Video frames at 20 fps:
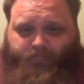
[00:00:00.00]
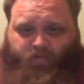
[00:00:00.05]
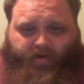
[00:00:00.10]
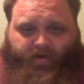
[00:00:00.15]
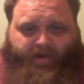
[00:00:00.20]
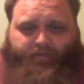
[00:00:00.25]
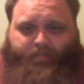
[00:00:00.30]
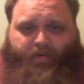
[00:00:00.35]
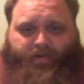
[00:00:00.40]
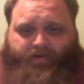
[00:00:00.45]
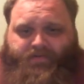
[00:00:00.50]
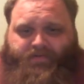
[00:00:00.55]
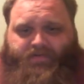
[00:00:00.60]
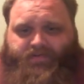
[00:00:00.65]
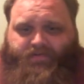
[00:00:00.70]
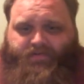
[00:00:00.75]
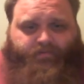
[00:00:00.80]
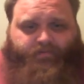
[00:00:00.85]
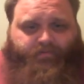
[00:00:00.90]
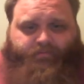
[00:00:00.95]

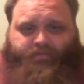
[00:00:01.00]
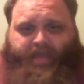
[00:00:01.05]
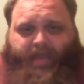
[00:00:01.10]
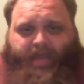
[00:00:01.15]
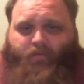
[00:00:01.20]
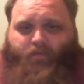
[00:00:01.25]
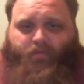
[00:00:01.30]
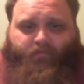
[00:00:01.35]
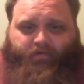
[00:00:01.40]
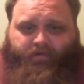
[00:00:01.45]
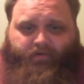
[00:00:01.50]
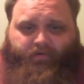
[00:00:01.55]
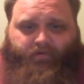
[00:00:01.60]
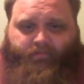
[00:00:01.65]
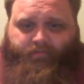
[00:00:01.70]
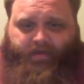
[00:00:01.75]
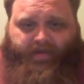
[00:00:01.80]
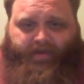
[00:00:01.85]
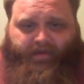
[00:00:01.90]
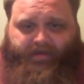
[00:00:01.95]
grandparents came
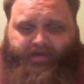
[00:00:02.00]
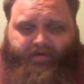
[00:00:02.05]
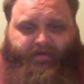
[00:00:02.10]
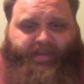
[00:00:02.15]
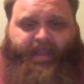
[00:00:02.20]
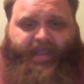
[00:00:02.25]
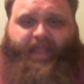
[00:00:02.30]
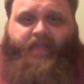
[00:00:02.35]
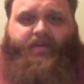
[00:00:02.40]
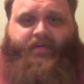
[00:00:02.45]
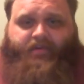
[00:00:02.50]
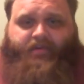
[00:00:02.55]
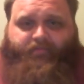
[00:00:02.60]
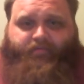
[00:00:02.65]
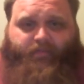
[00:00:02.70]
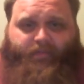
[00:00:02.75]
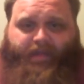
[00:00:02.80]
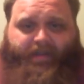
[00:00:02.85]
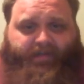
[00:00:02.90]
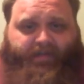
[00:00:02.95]
over here to Canada
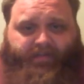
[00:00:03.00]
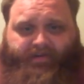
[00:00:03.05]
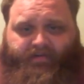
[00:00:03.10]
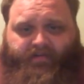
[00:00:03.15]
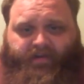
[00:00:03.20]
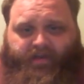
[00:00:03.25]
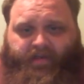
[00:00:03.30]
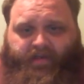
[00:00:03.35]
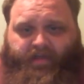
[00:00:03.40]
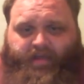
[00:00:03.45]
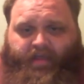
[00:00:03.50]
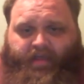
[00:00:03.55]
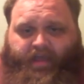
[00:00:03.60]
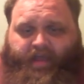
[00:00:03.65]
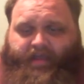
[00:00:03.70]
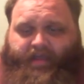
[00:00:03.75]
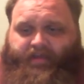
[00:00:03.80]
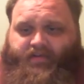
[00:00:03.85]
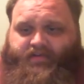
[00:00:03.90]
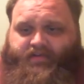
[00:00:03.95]
from England,
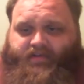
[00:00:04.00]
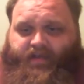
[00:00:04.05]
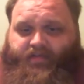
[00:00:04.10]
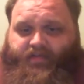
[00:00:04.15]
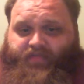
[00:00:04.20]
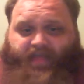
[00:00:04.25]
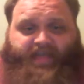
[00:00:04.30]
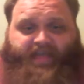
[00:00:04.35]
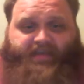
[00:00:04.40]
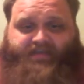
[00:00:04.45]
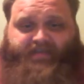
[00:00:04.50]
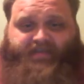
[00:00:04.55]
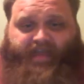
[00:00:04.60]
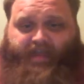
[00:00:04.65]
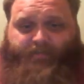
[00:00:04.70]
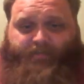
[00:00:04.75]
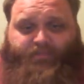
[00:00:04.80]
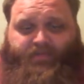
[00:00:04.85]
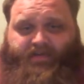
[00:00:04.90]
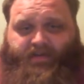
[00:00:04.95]
and they
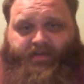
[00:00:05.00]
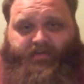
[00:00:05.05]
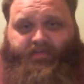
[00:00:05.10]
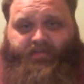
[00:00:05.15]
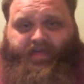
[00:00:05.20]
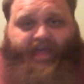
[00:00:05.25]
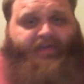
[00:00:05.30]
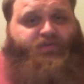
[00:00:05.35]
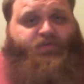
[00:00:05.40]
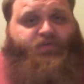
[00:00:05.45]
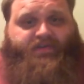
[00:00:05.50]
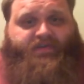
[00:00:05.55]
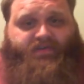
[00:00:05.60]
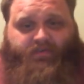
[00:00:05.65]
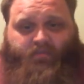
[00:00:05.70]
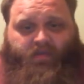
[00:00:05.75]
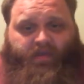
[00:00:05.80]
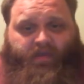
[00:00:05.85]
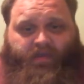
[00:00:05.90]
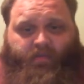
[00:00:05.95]
escaped
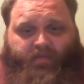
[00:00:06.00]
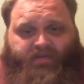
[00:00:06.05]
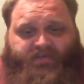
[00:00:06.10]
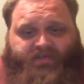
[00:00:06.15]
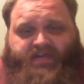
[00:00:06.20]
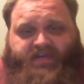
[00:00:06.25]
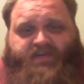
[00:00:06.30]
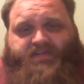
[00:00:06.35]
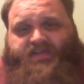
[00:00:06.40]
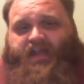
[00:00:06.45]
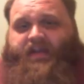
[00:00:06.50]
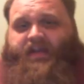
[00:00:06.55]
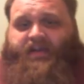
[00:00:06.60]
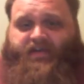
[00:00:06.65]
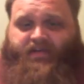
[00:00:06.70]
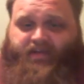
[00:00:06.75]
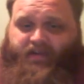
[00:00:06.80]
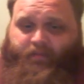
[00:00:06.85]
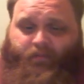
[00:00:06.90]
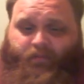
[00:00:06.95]
Thatcherism when she
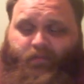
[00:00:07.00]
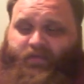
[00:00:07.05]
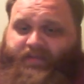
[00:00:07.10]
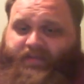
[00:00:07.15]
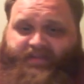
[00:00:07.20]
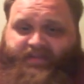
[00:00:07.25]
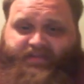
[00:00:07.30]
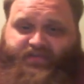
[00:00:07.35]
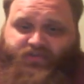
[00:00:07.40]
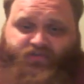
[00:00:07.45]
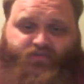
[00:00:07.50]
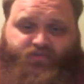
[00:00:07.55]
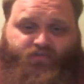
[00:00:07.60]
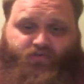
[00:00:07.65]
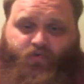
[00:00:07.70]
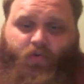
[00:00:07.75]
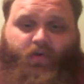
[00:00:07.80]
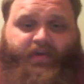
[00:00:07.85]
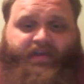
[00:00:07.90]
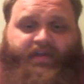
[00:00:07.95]
decided to completely
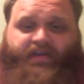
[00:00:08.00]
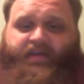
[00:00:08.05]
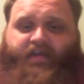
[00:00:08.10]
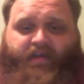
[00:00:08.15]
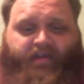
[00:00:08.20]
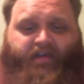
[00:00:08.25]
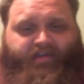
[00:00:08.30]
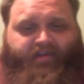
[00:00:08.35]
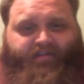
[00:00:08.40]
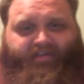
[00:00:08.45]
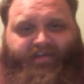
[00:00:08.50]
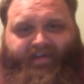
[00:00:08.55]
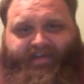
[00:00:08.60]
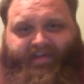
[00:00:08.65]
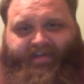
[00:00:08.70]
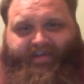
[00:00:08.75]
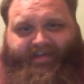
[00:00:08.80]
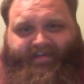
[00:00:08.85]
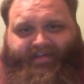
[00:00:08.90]
destroy the